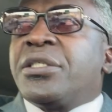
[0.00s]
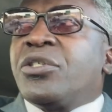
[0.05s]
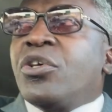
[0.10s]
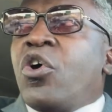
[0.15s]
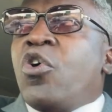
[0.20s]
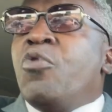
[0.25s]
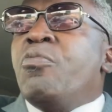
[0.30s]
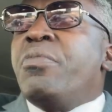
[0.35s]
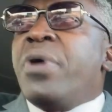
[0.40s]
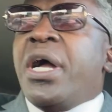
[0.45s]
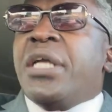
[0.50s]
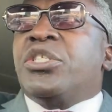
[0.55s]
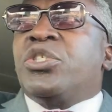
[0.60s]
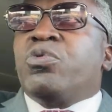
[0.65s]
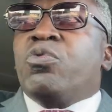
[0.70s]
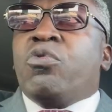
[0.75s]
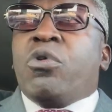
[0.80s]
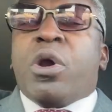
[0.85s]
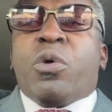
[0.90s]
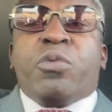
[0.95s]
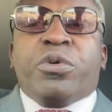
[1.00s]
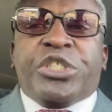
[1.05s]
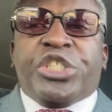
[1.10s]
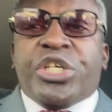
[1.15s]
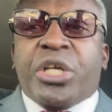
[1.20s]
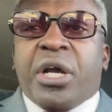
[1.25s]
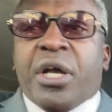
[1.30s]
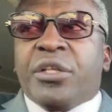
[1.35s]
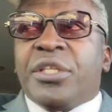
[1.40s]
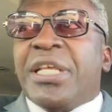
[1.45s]
so much work with
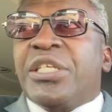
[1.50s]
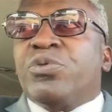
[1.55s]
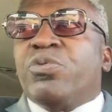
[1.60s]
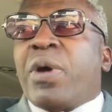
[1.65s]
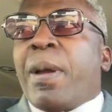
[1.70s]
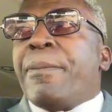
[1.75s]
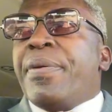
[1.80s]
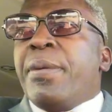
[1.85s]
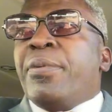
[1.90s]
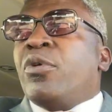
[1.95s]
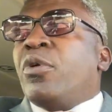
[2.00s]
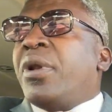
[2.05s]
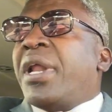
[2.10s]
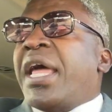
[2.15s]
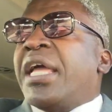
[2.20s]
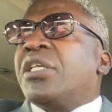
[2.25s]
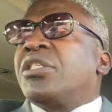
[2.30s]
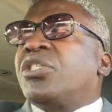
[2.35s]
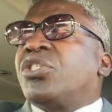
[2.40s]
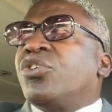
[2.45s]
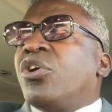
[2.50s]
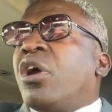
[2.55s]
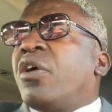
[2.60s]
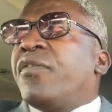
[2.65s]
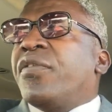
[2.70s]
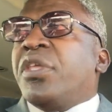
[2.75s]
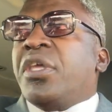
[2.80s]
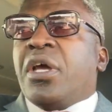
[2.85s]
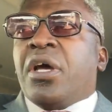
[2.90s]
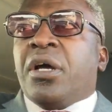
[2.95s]
y'all. That's why people don't like
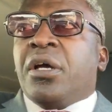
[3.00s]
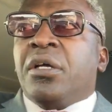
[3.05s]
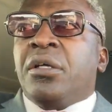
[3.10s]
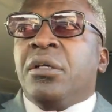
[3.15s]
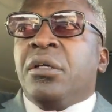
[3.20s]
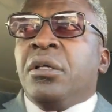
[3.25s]
serving y'all.